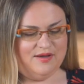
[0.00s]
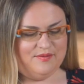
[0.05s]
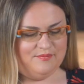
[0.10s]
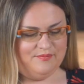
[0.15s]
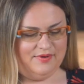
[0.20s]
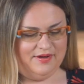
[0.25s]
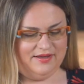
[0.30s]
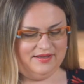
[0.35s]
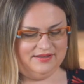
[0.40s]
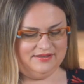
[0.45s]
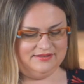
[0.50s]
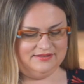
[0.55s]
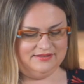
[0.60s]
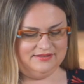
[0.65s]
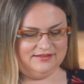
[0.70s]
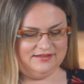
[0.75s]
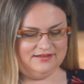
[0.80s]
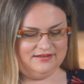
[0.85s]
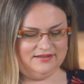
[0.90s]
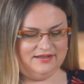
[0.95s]
but
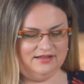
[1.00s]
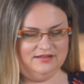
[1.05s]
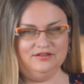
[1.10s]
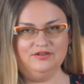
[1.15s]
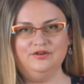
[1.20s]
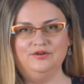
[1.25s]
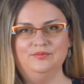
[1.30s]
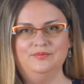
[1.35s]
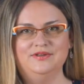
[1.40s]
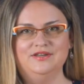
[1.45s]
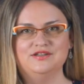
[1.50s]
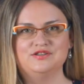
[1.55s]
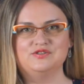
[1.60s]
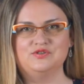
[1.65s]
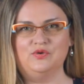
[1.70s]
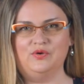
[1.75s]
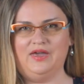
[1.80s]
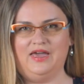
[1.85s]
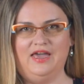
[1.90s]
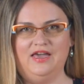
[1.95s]
a little bit is
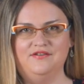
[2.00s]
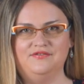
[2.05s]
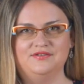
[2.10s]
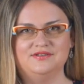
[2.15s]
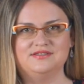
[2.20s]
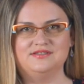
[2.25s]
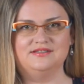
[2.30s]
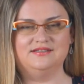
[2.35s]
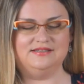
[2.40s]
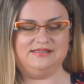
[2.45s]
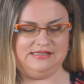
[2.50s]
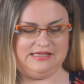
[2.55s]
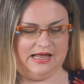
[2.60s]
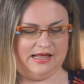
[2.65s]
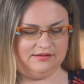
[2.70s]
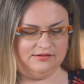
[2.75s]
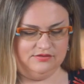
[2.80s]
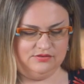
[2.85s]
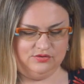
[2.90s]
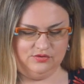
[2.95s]
okay if it's in a
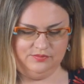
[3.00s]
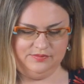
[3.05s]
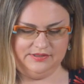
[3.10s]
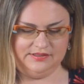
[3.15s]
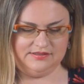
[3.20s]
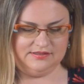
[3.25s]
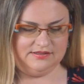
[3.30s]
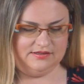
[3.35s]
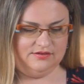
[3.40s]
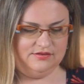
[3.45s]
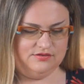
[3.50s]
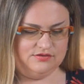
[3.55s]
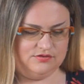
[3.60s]
salad, no big deal.